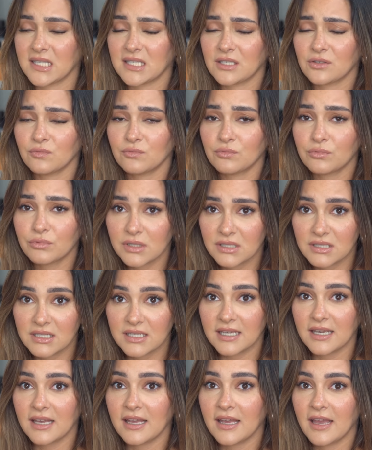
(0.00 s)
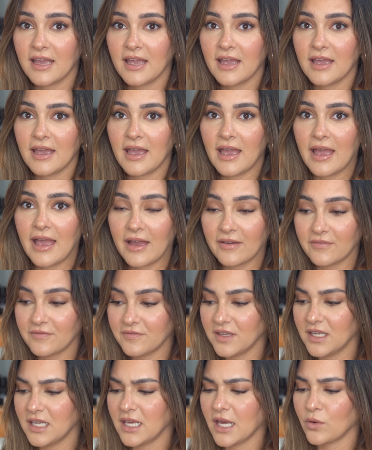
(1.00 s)
It's really
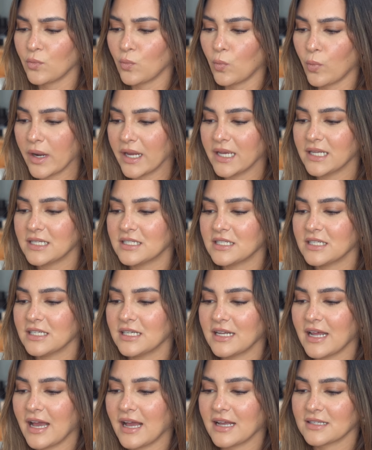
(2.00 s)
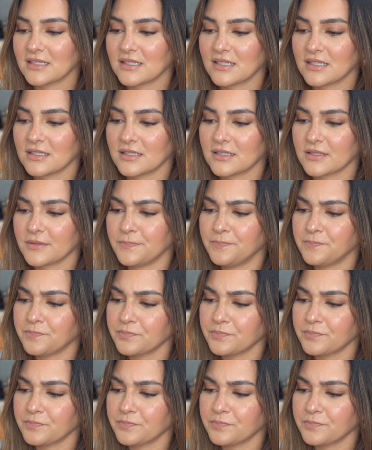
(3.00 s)
heavy and weighty. It has this